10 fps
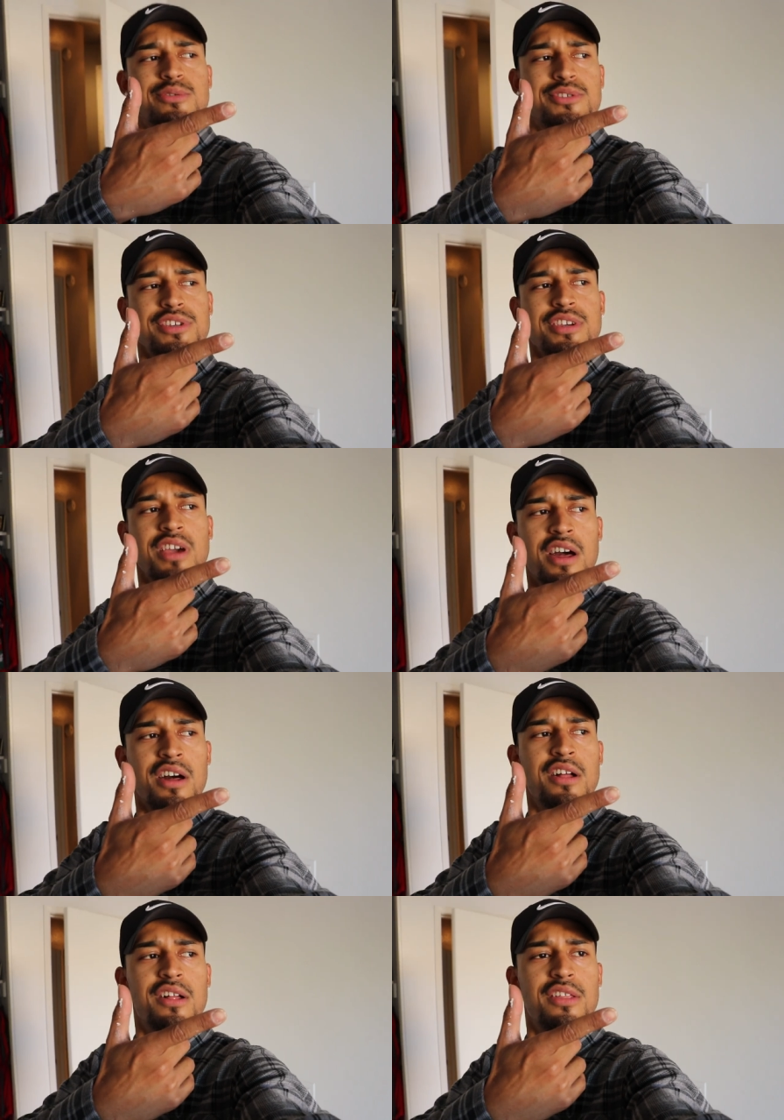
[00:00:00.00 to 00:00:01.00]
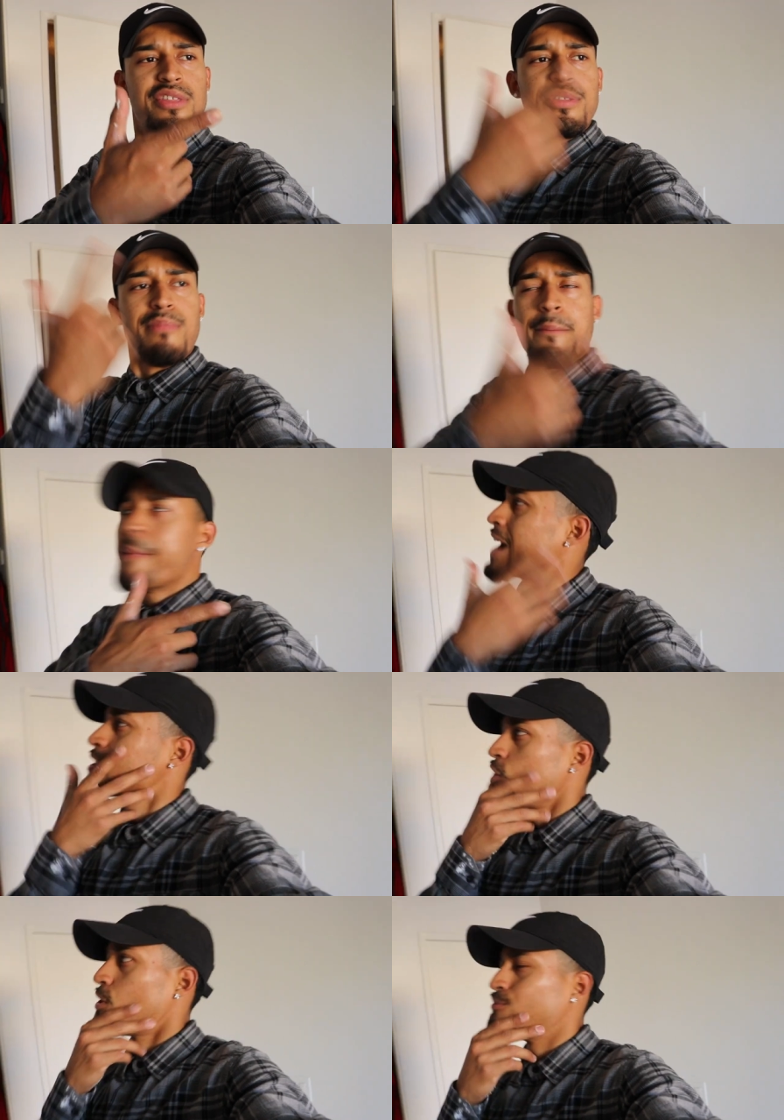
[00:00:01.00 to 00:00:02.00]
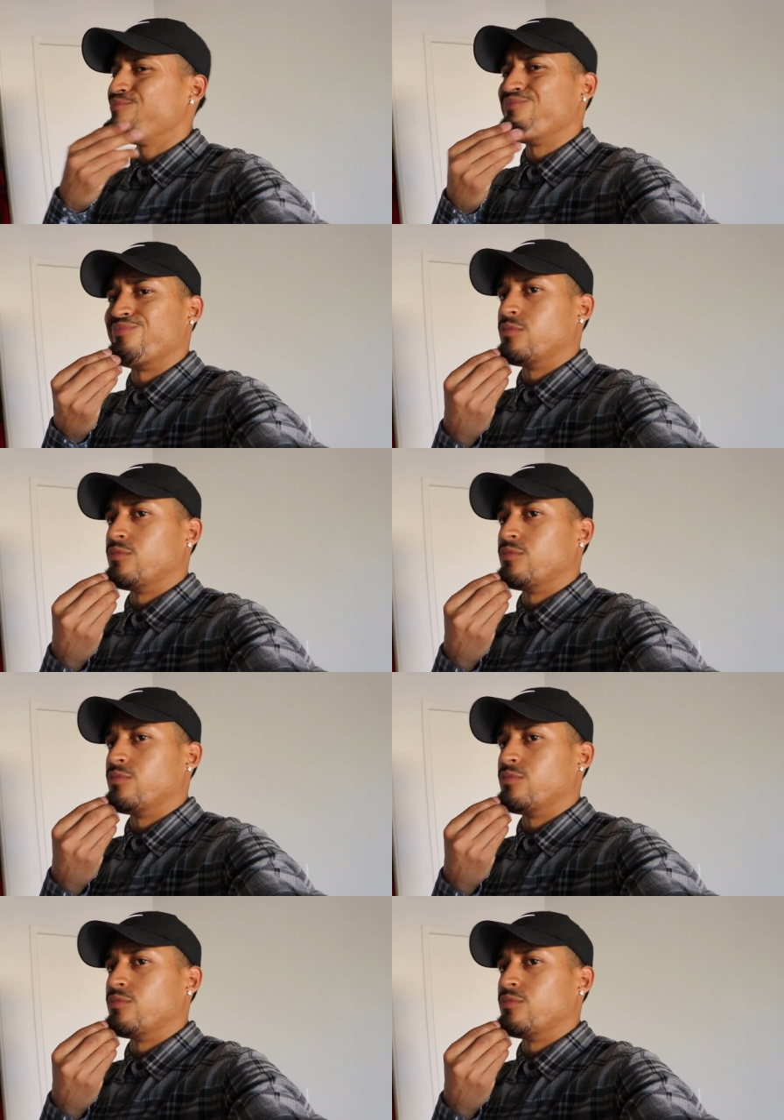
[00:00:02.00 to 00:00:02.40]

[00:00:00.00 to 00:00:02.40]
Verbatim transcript: to see my backyard? Hmm.